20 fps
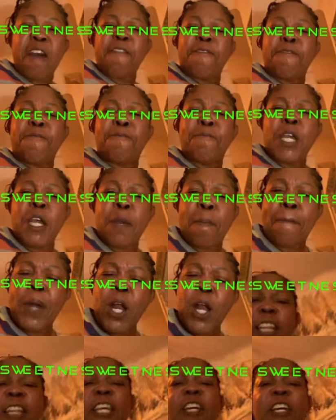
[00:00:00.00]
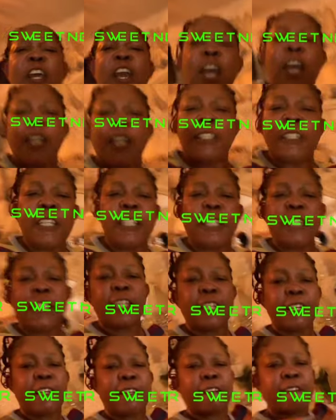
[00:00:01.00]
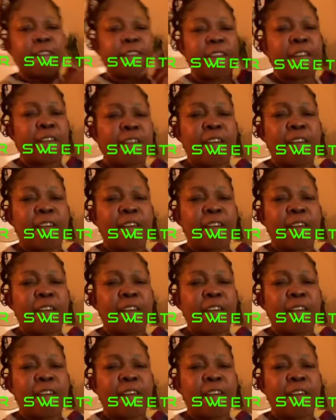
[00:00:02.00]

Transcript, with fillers: You're big again. You think, titty.